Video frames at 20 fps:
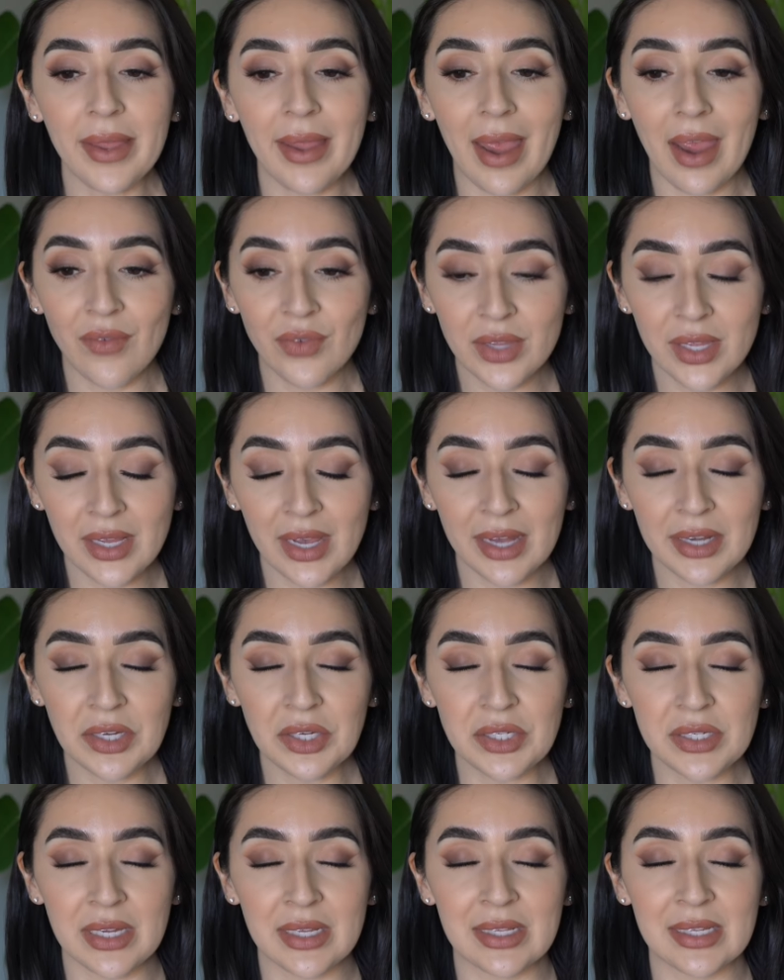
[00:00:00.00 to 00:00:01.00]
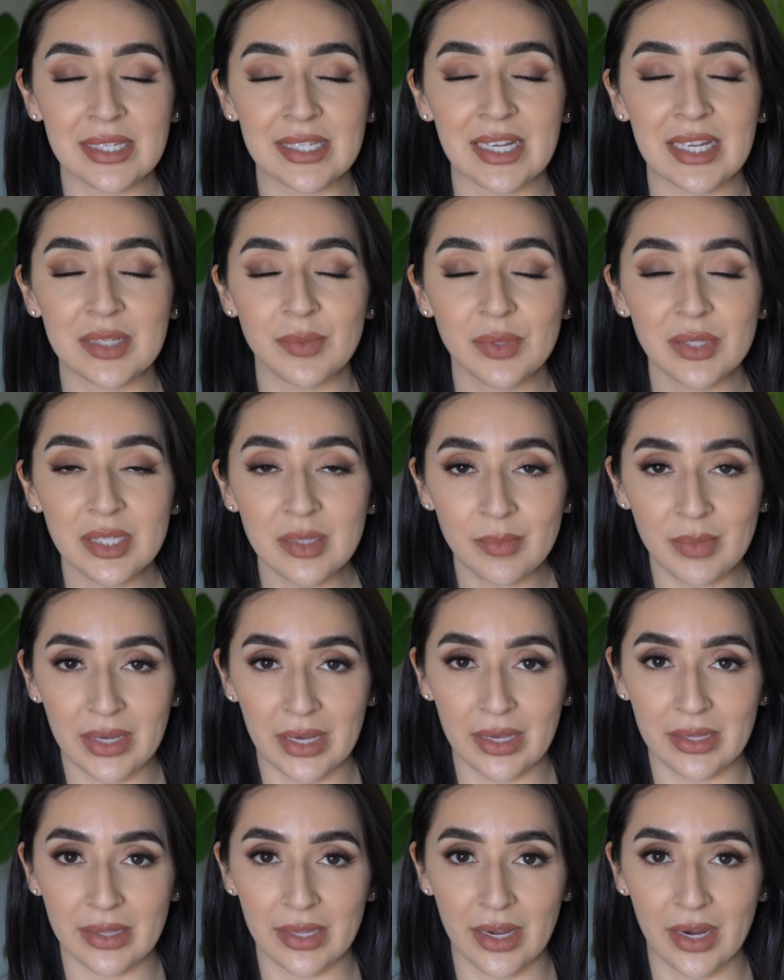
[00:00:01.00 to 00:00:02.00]
get everything out of your skin that's not supposed to
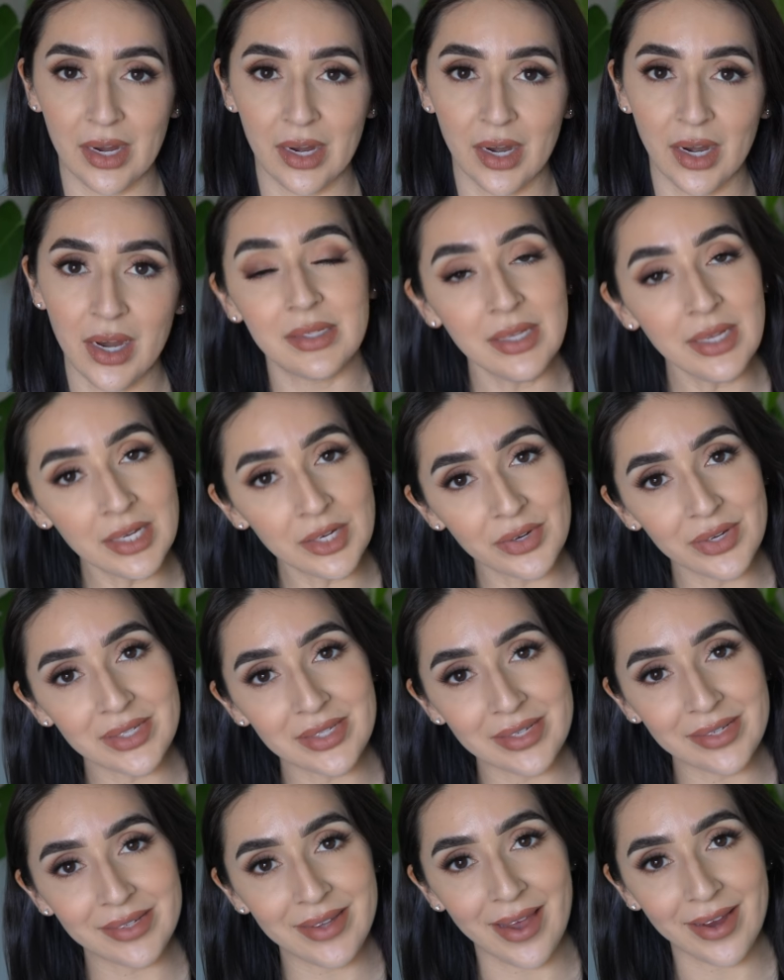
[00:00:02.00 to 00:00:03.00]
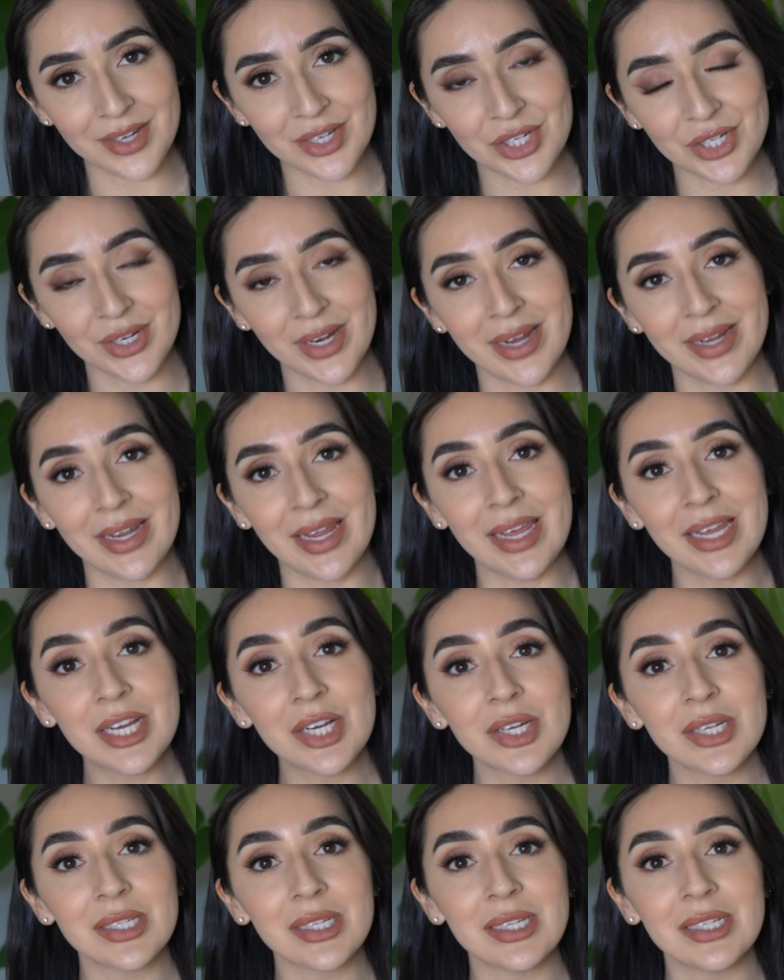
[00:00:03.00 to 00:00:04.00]
be in there, decreasing texture and
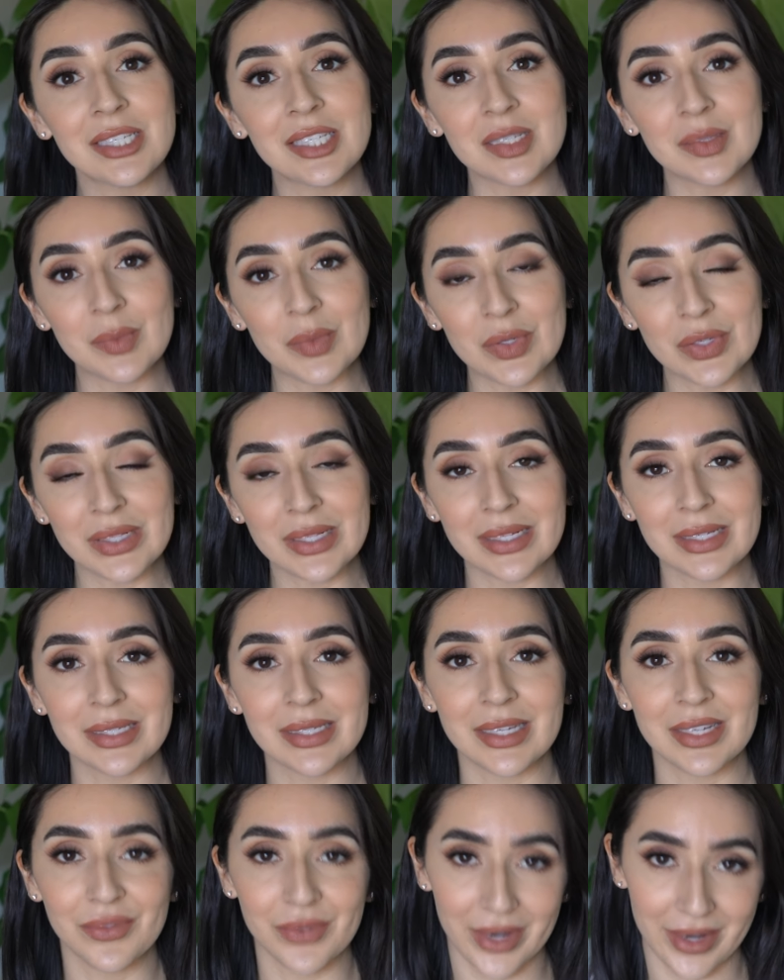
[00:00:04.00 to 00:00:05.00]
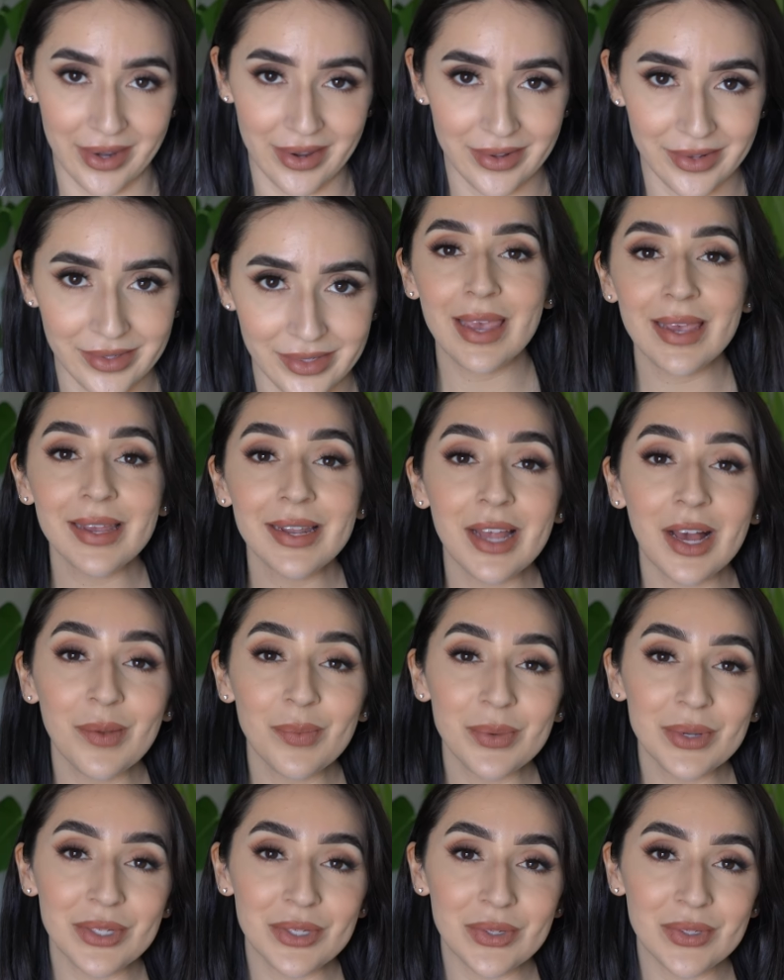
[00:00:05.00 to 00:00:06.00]
increasing smoothness and radiance. It can
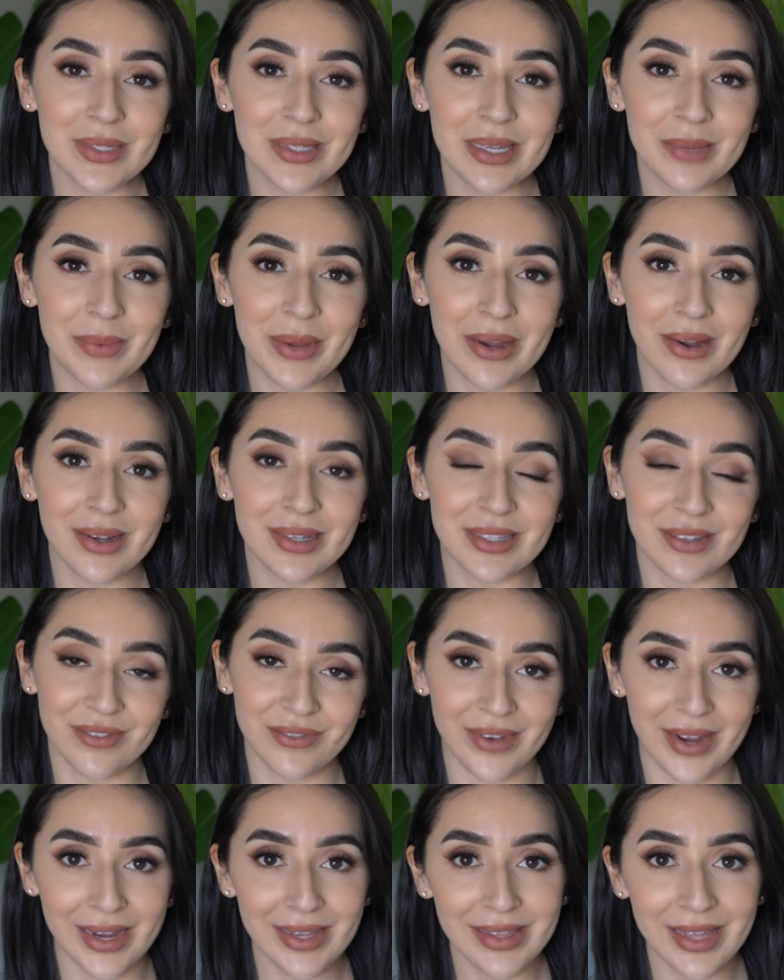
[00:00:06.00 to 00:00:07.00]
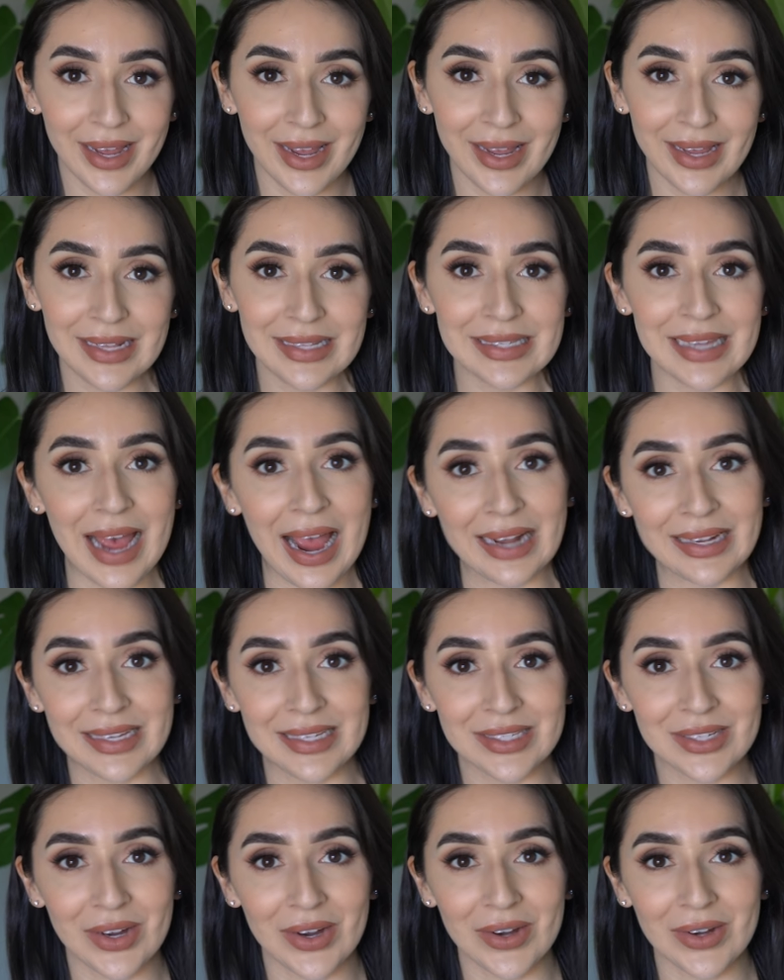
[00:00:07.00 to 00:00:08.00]
help reduce the appearance of fine lines,
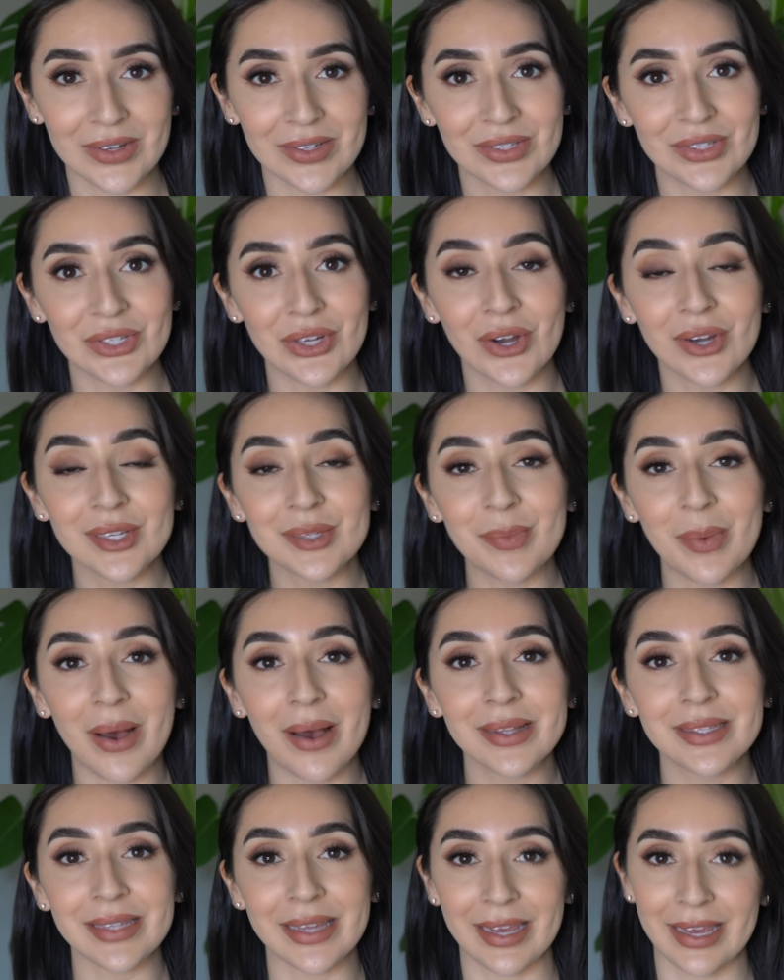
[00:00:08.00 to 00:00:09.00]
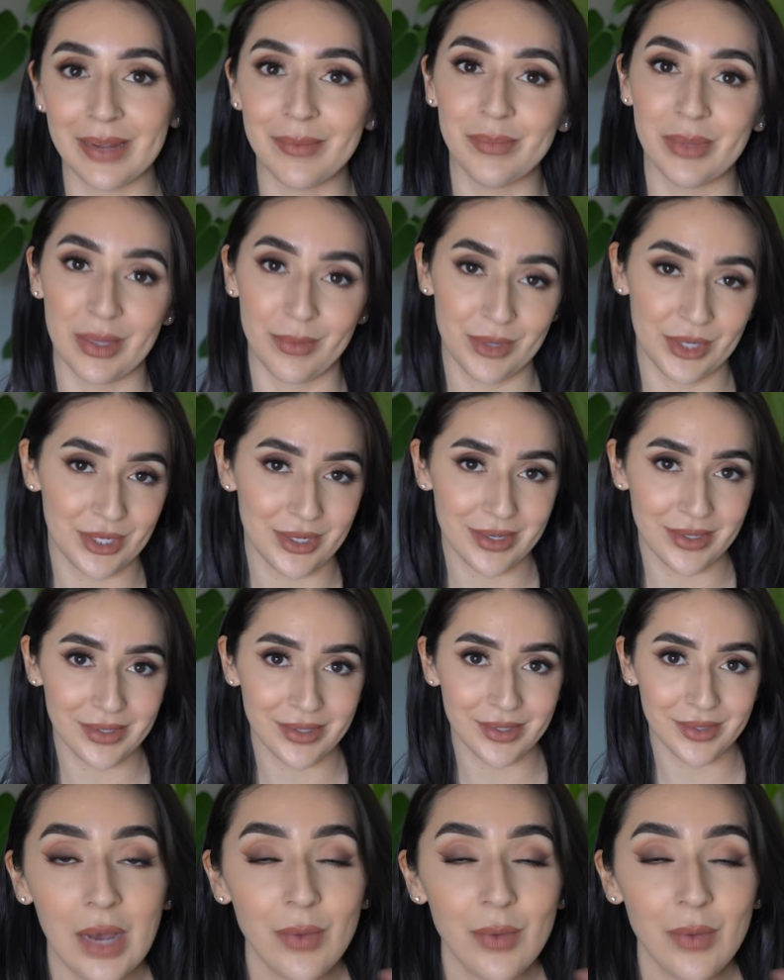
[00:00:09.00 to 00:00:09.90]
acne scars, dark spots, and blemishes.